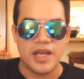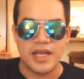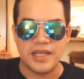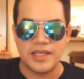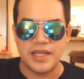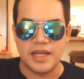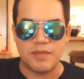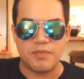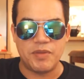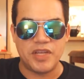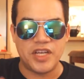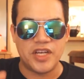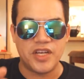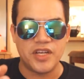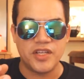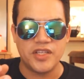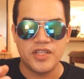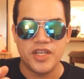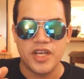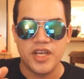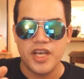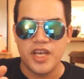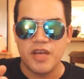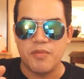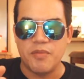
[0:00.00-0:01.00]
Is that
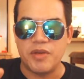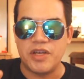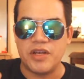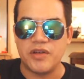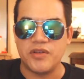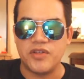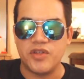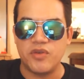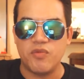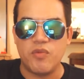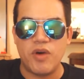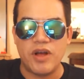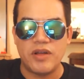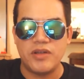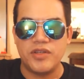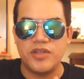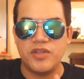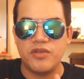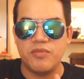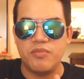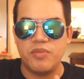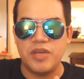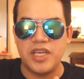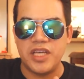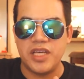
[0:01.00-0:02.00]
because because you want
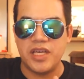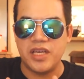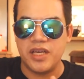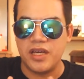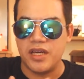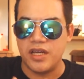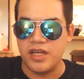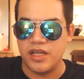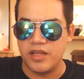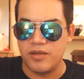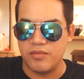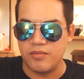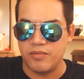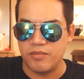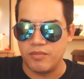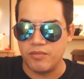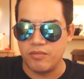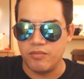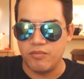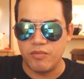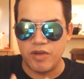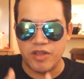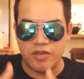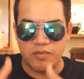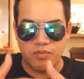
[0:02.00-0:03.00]
to be
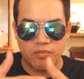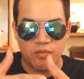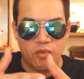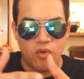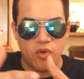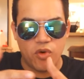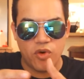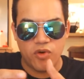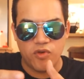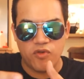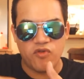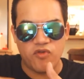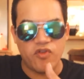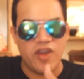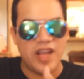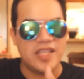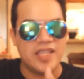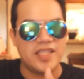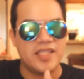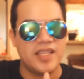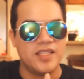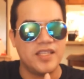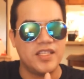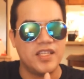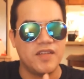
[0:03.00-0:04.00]
um, with more
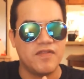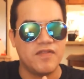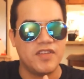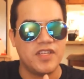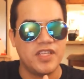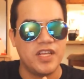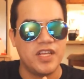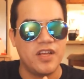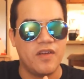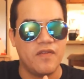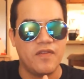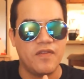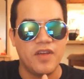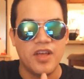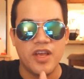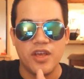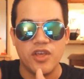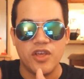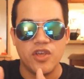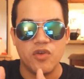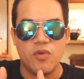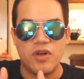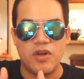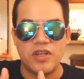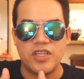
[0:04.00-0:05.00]
facets of self,
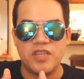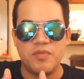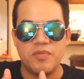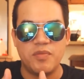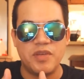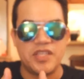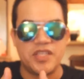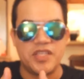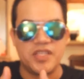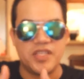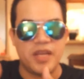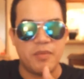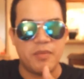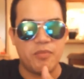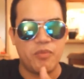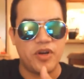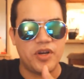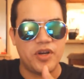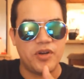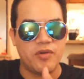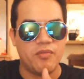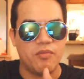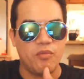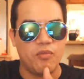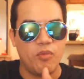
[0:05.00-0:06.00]
you want to be
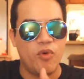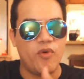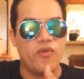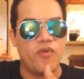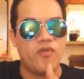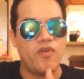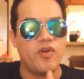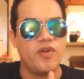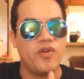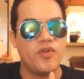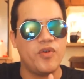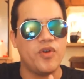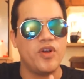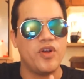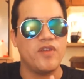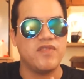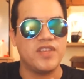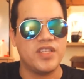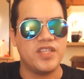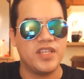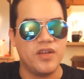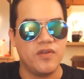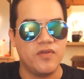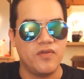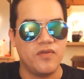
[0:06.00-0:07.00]
separate more further
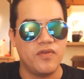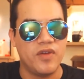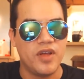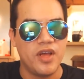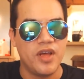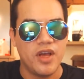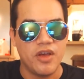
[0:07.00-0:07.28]
of self.